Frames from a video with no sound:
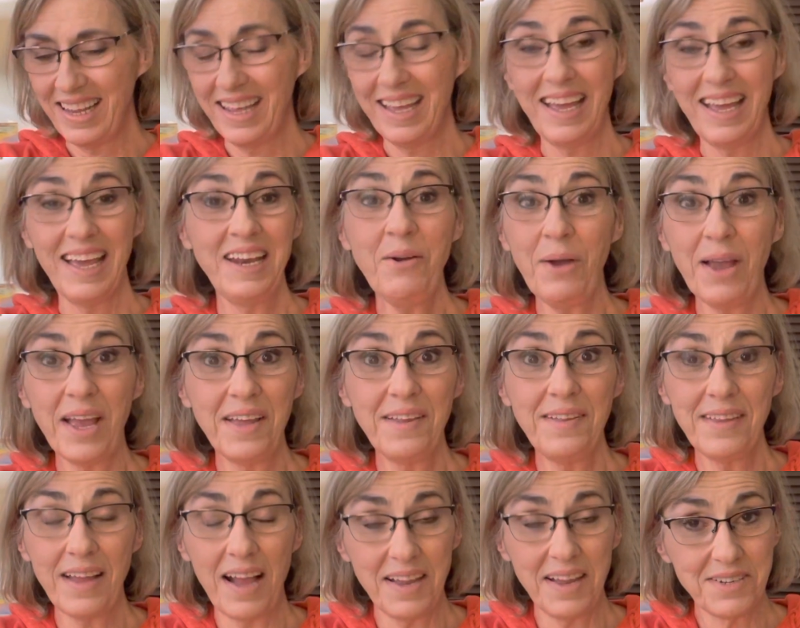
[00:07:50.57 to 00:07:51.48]
Anyway,
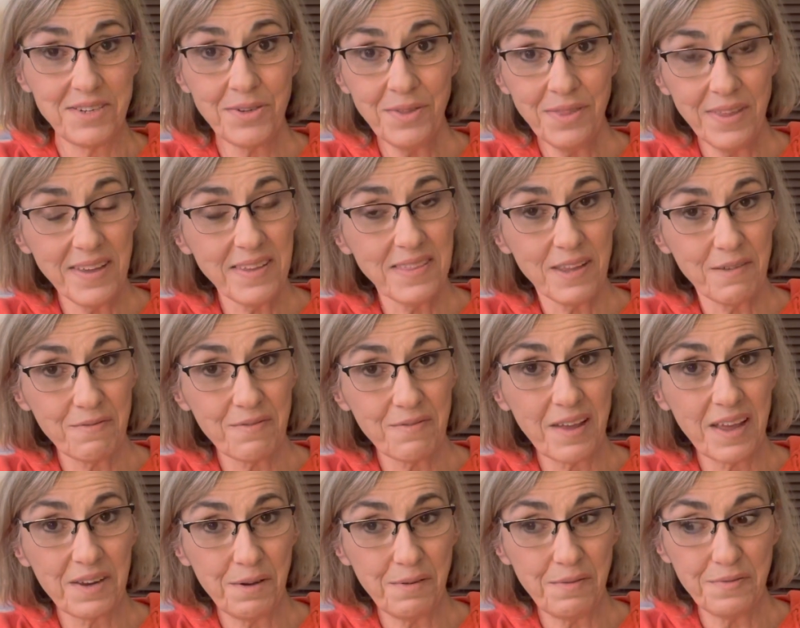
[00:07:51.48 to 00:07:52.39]
I do think the
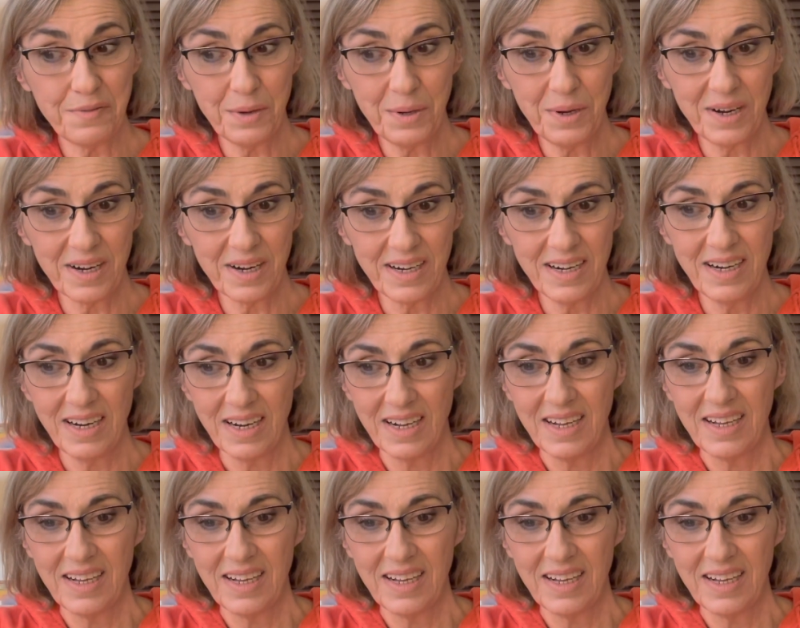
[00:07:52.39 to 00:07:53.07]
Final Four